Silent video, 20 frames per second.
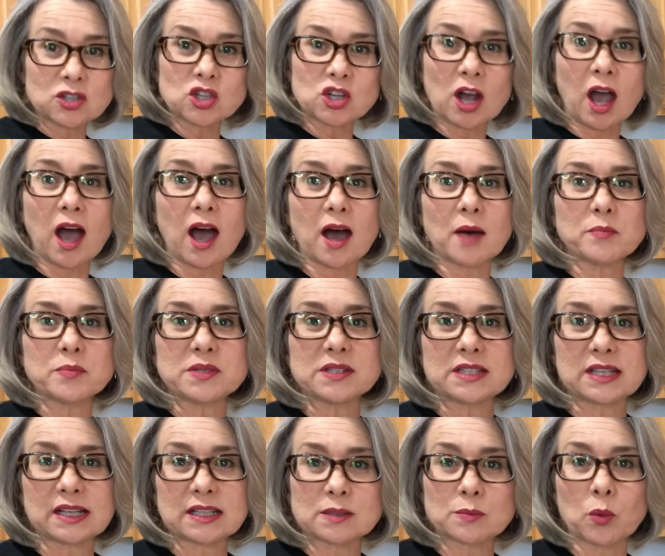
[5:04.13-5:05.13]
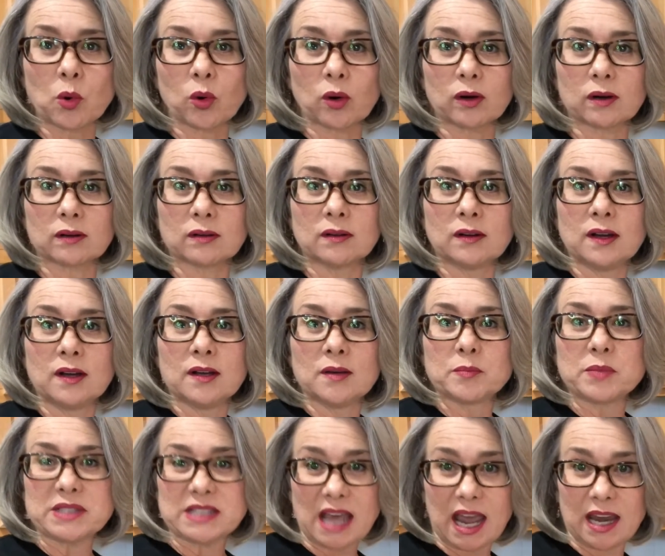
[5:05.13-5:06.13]
chop 6 more
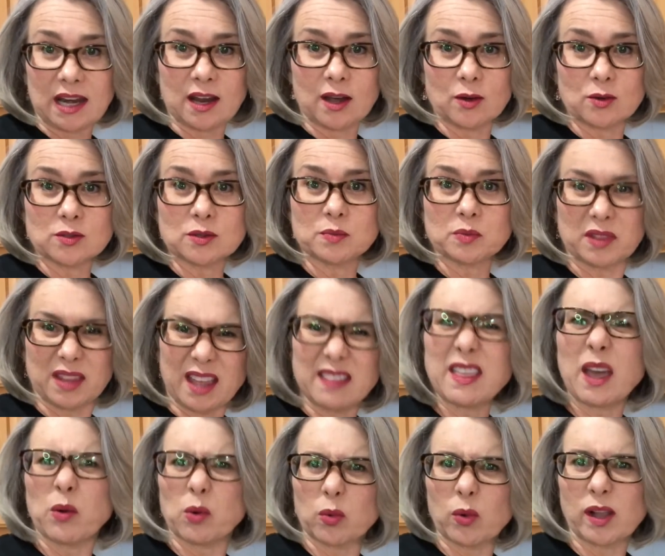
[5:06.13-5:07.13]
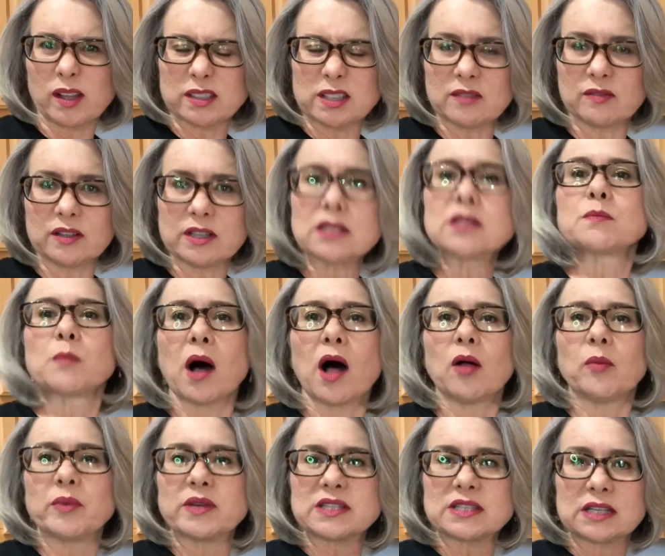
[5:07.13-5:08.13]
potatoes. They were relatively small,
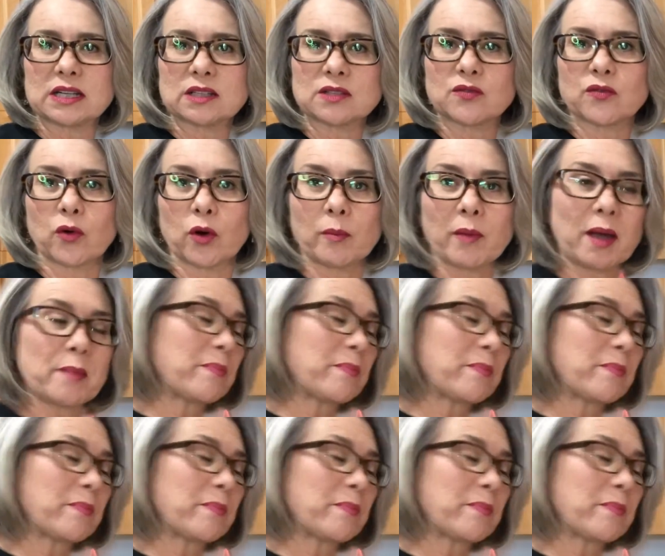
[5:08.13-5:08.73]
but 6 for my